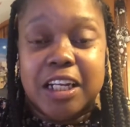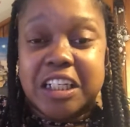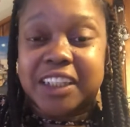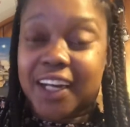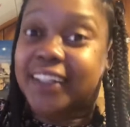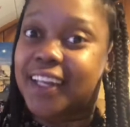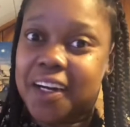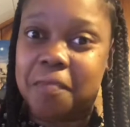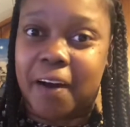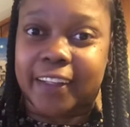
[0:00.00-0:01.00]
So think
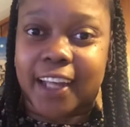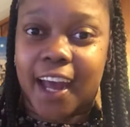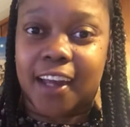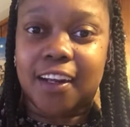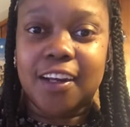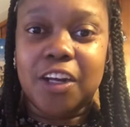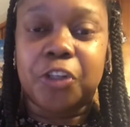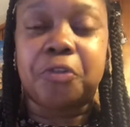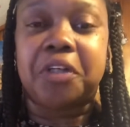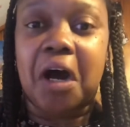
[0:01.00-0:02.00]
about that.
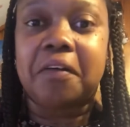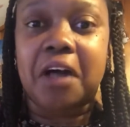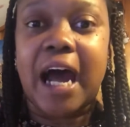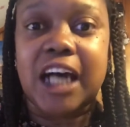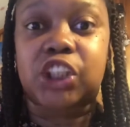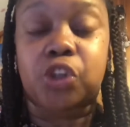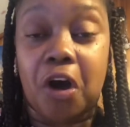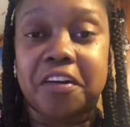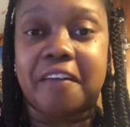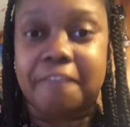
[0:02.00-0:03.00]
You don't know how
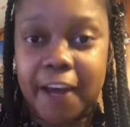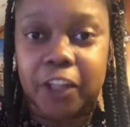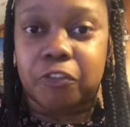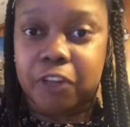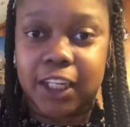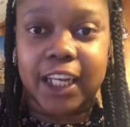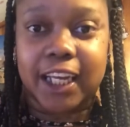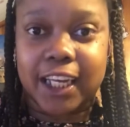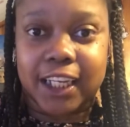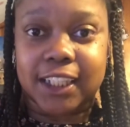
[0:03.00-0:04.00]
strong your faith really
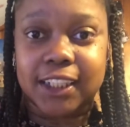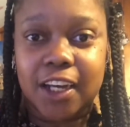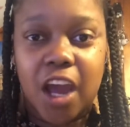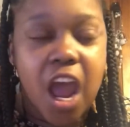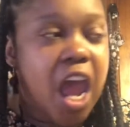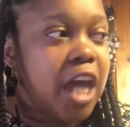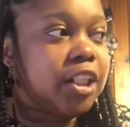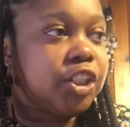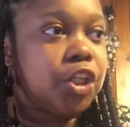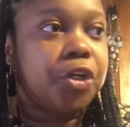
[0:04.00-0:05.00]
is
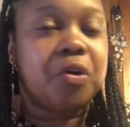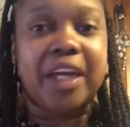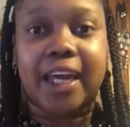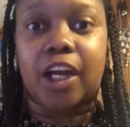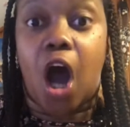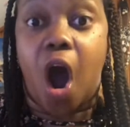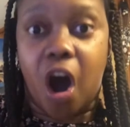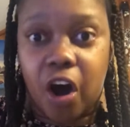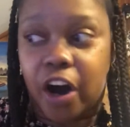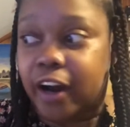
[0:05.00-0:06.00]
until you're in a
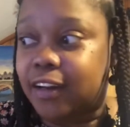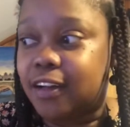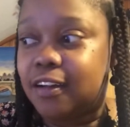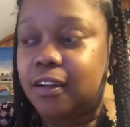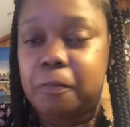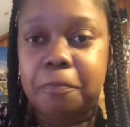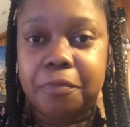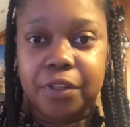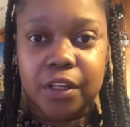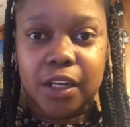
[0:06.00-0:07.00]
hard
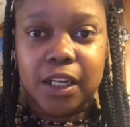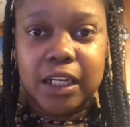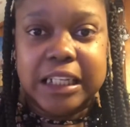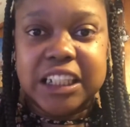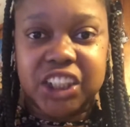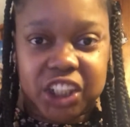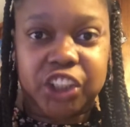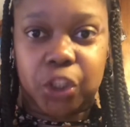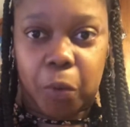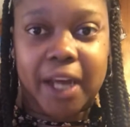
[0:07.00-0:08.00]

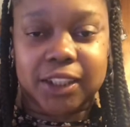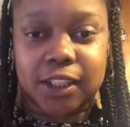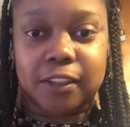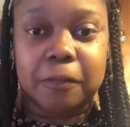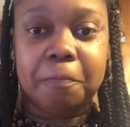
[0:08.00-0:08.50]
situation.